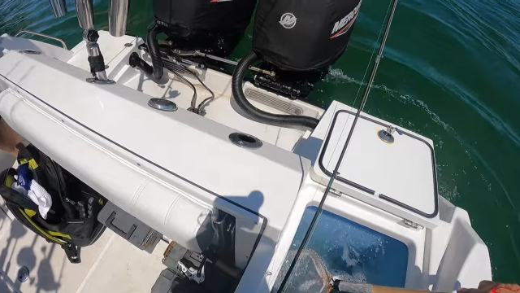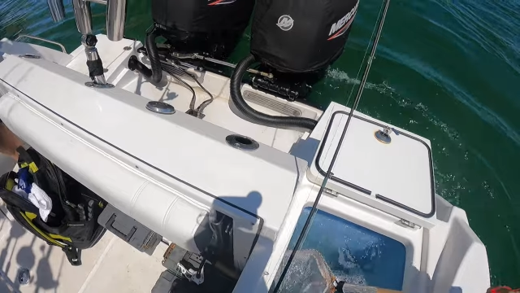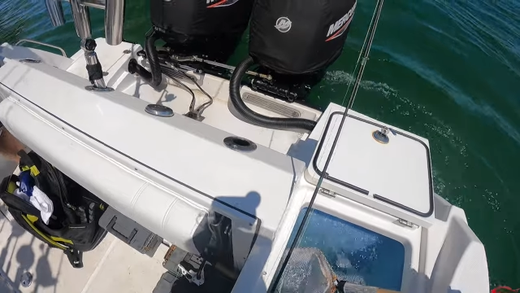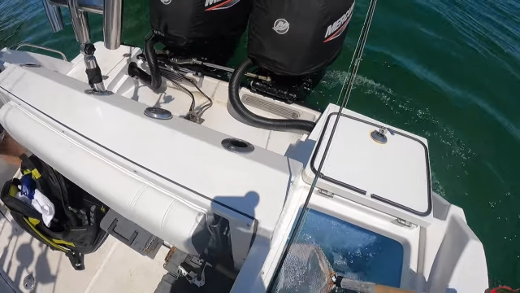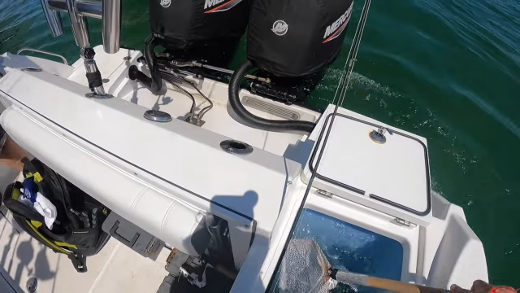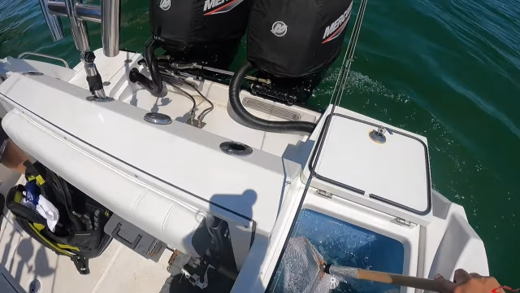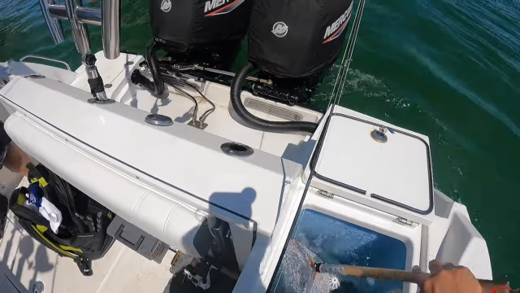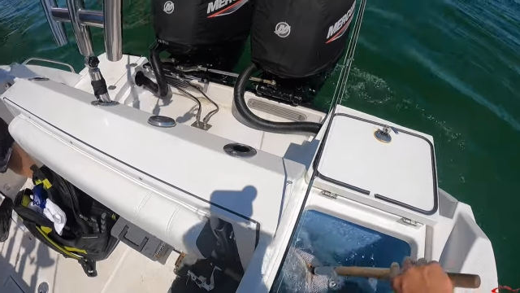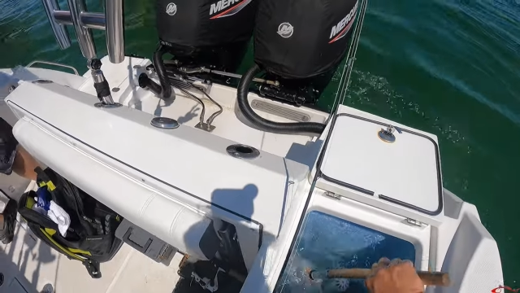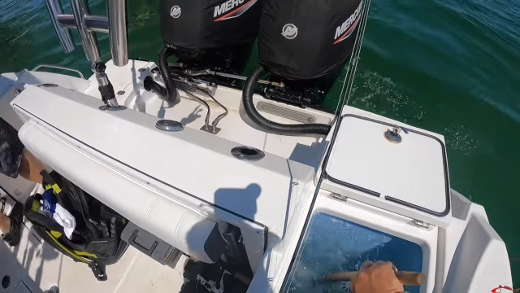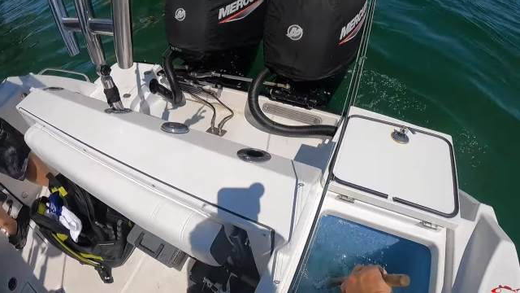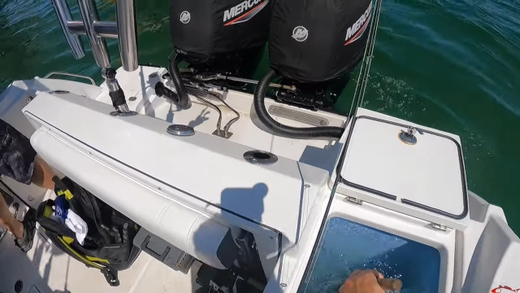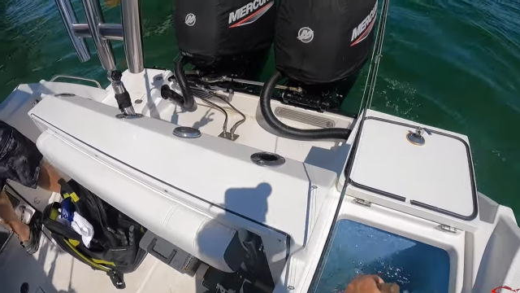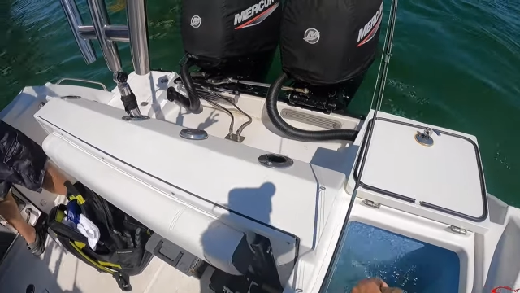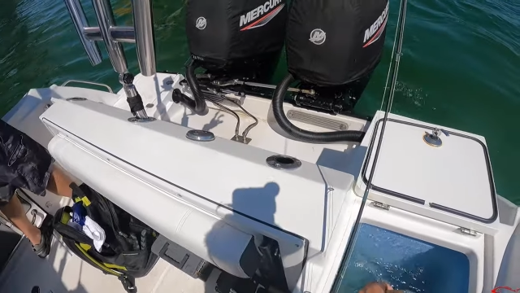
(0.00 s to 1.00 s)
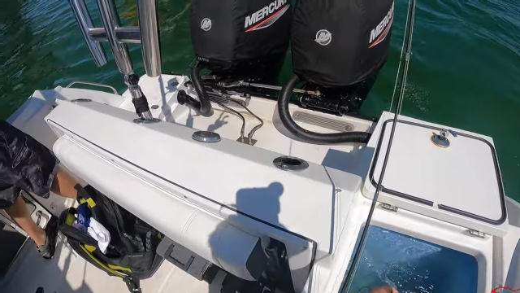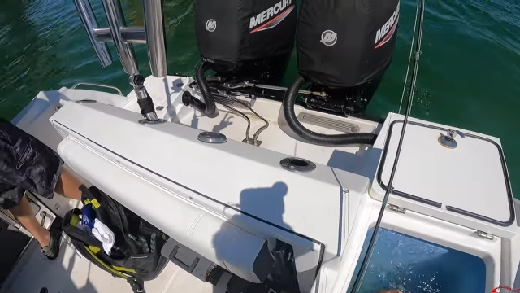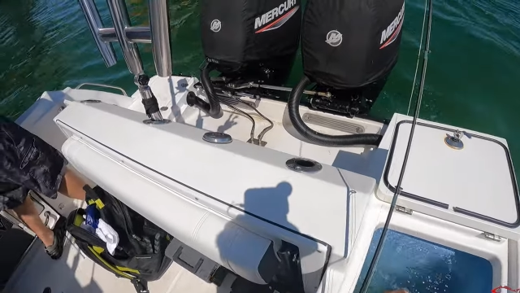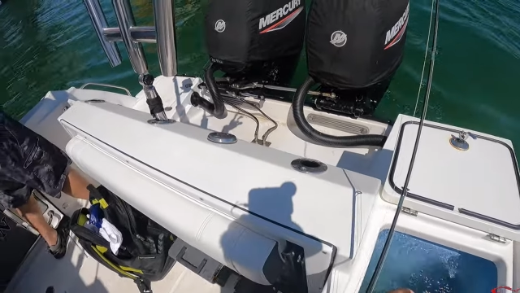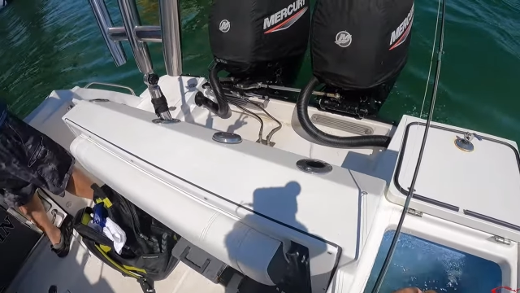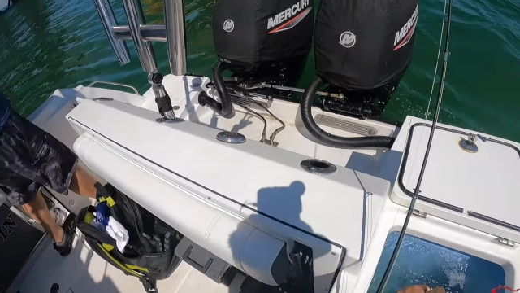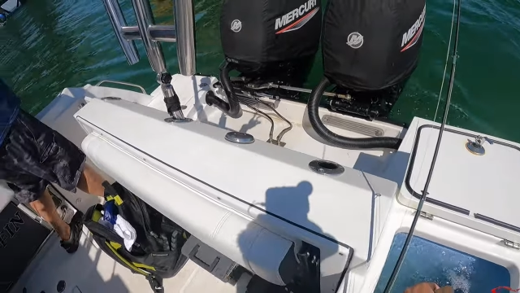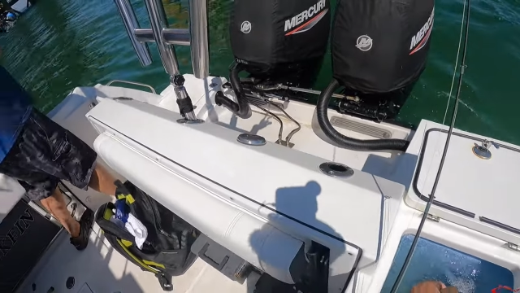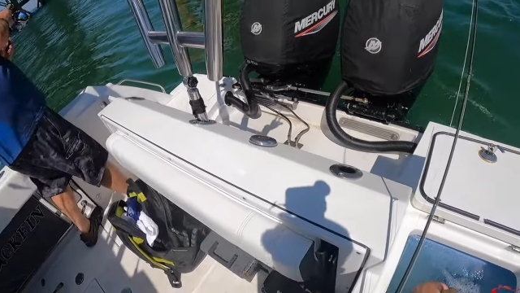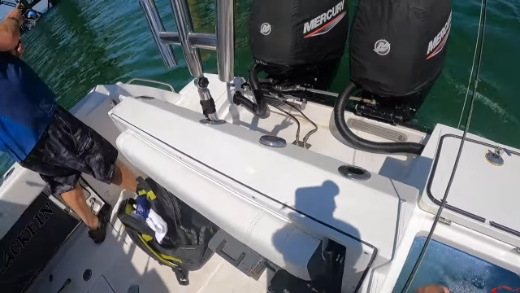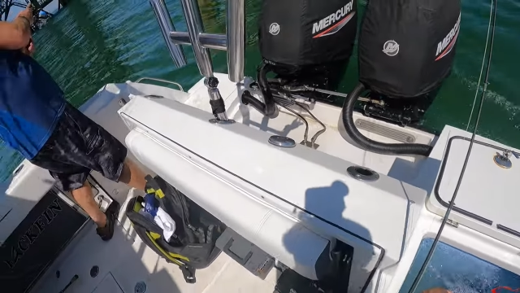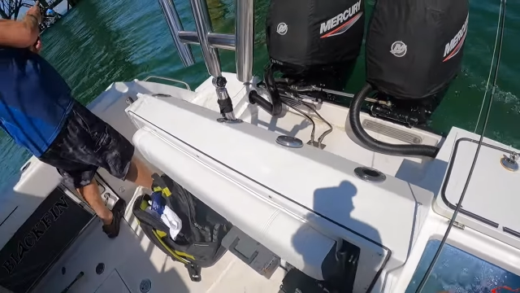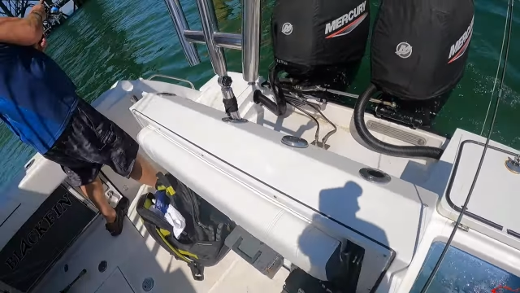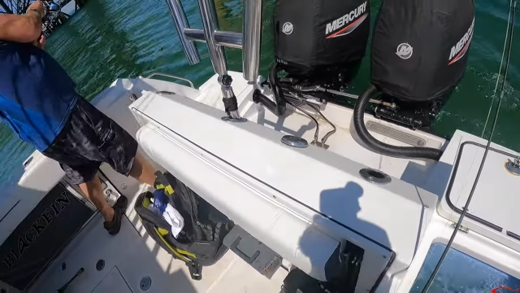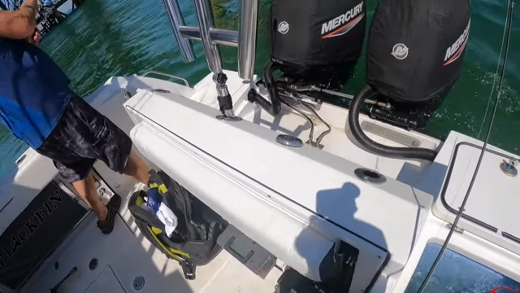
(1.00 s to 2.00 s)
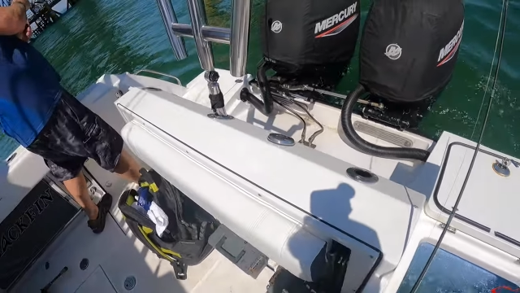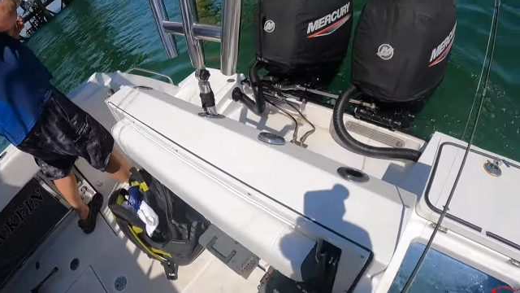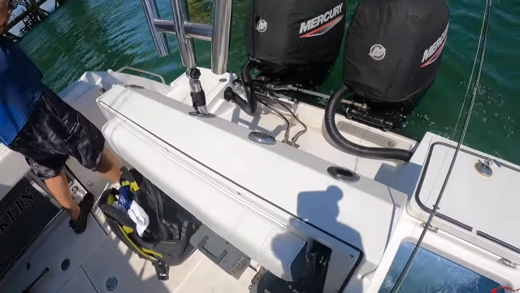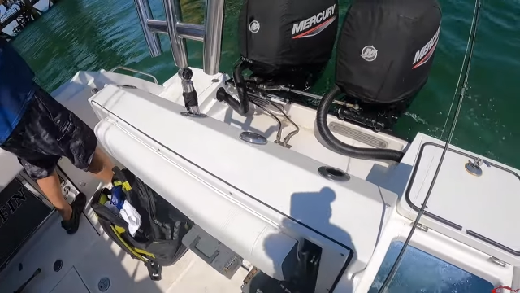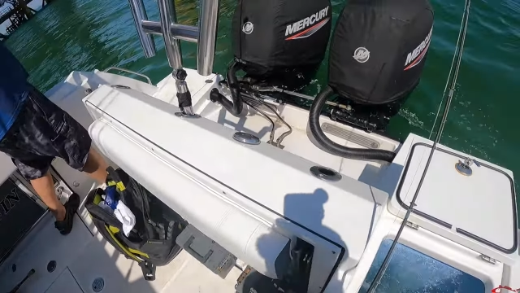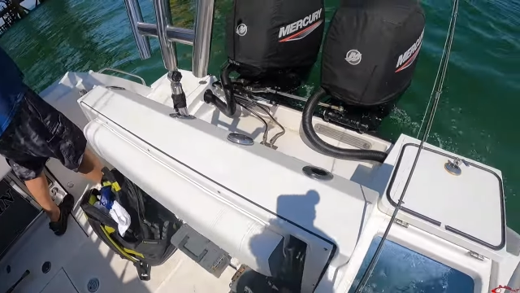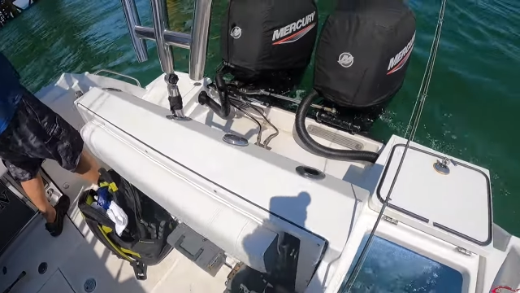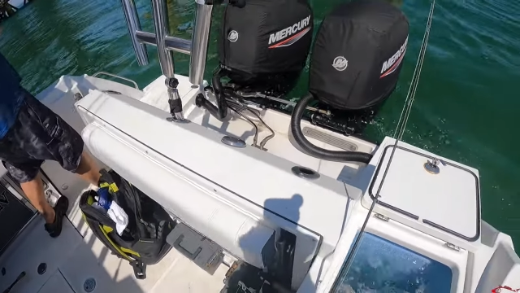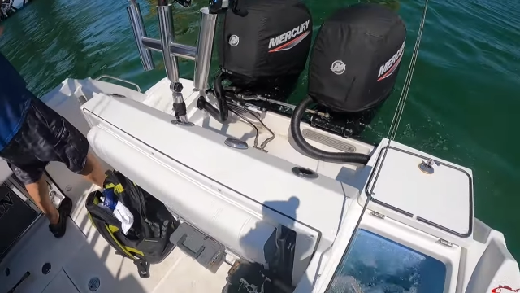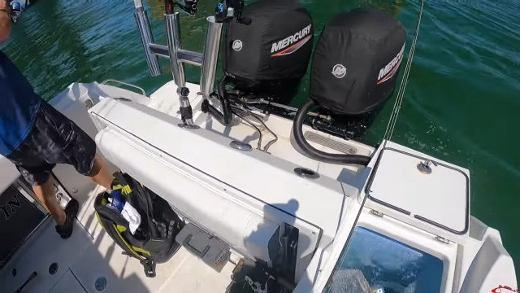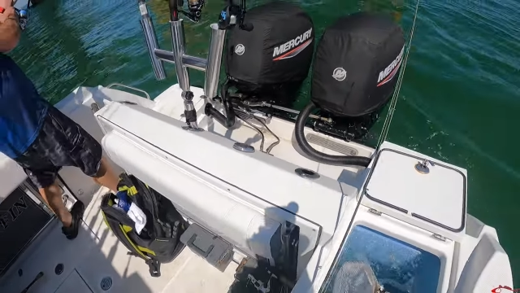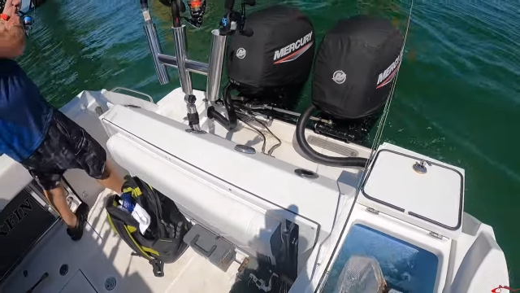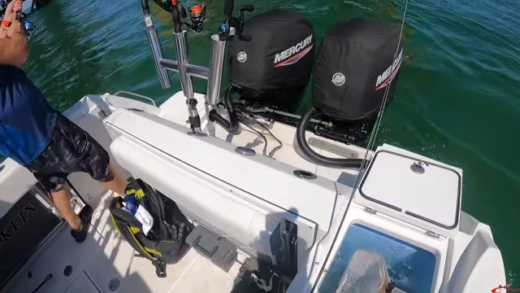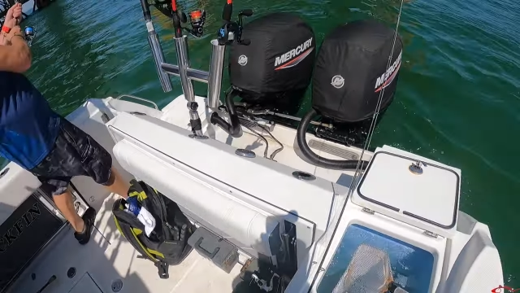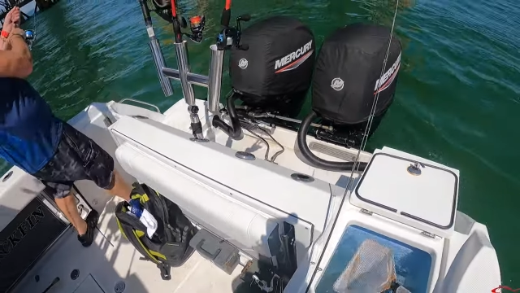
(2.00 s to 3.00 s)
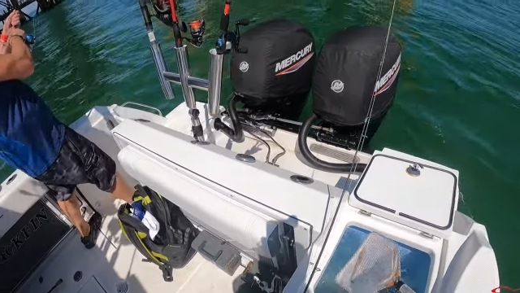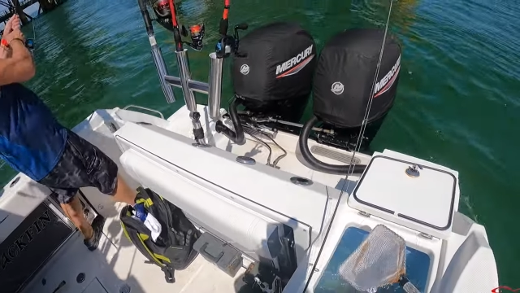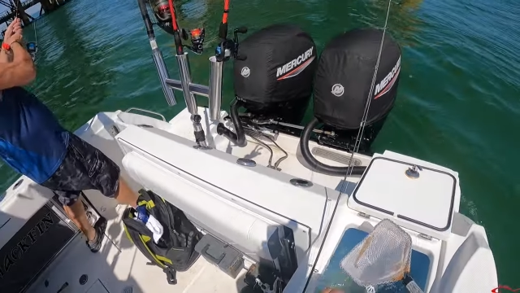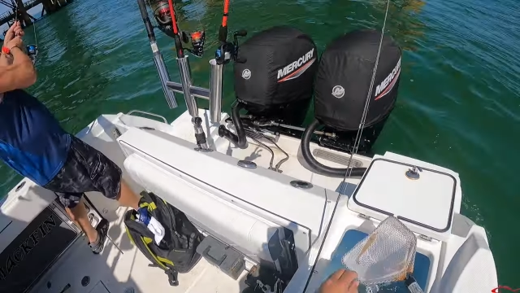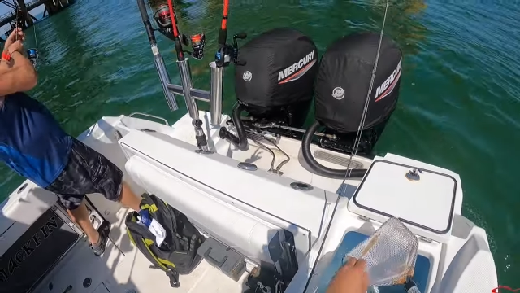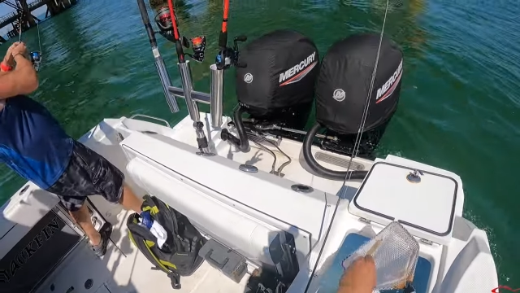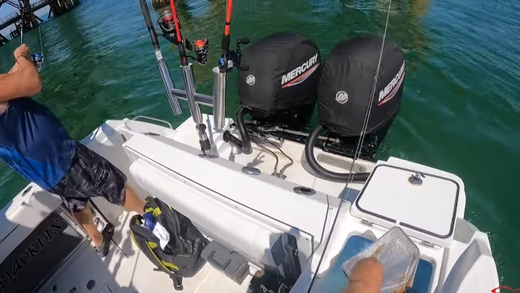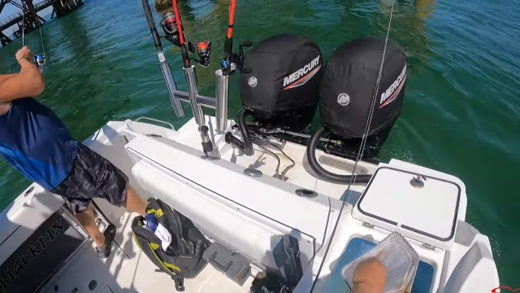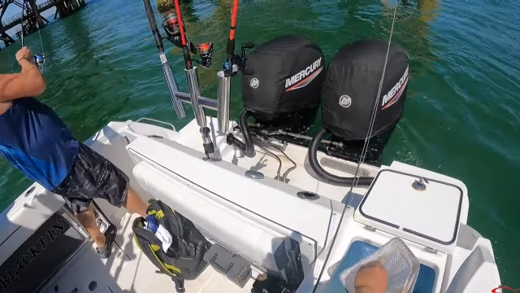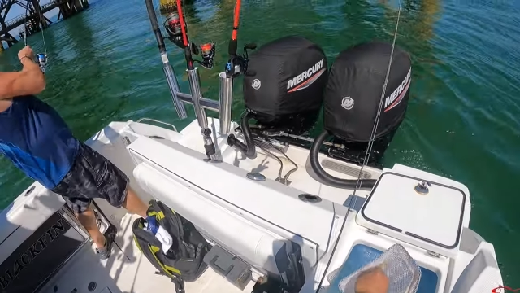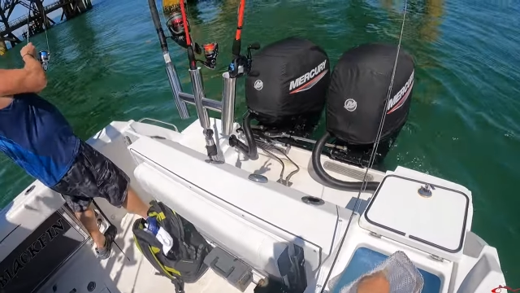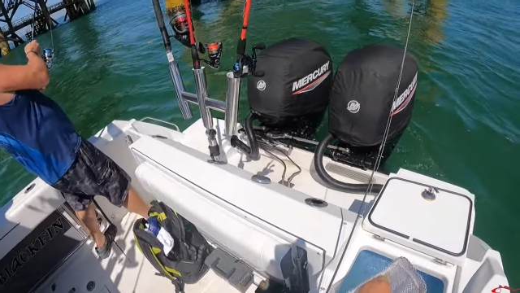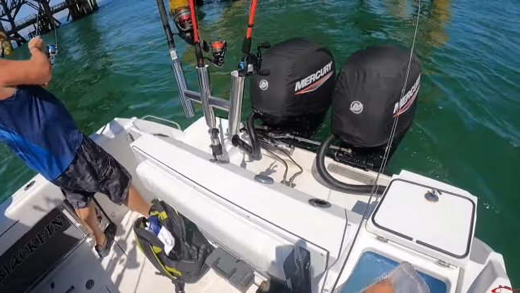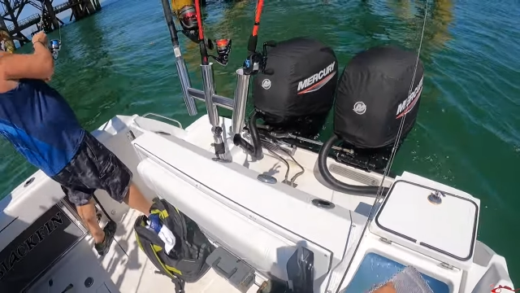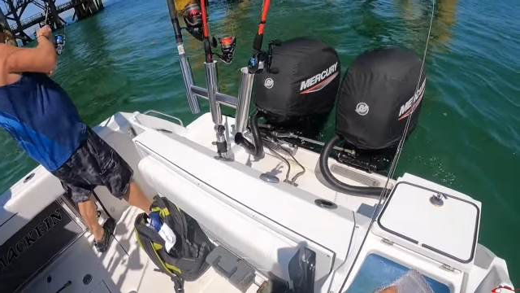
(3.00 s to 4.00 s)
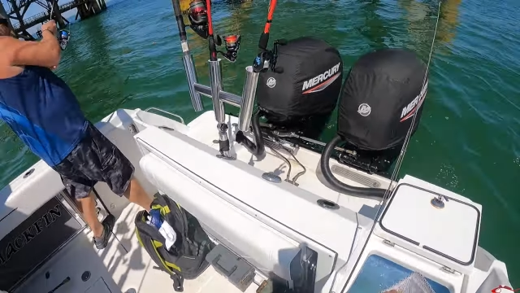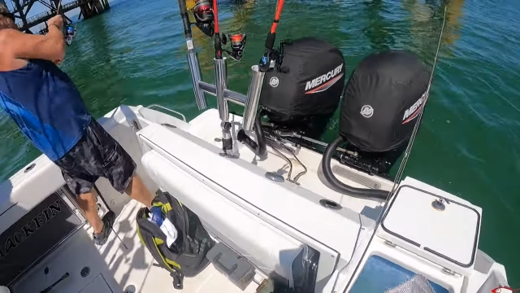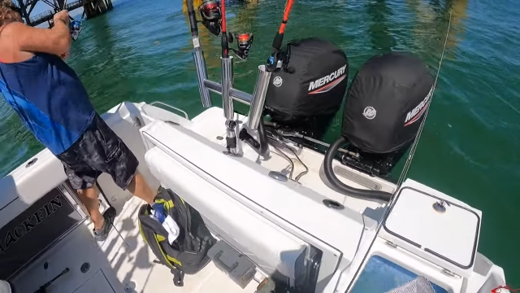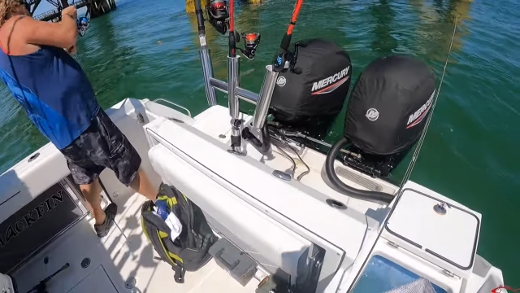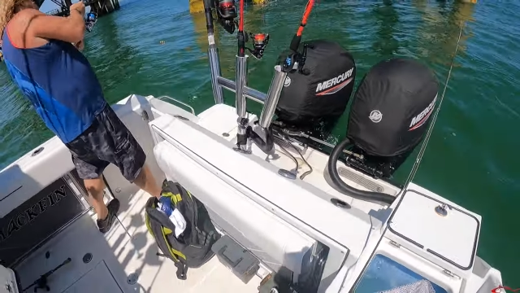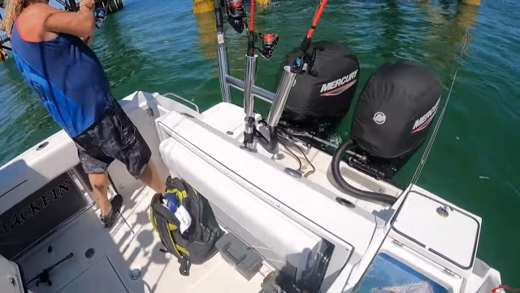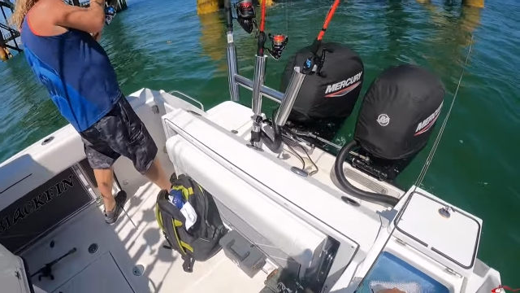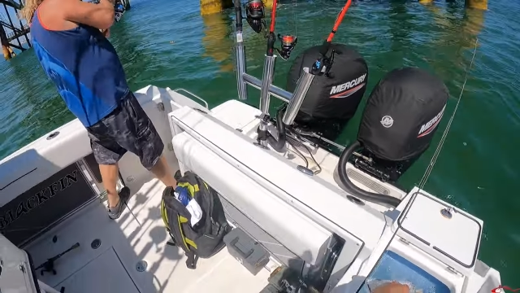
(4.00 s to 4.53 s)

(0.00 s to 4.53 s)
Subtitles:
Nobody's mouth can be seen.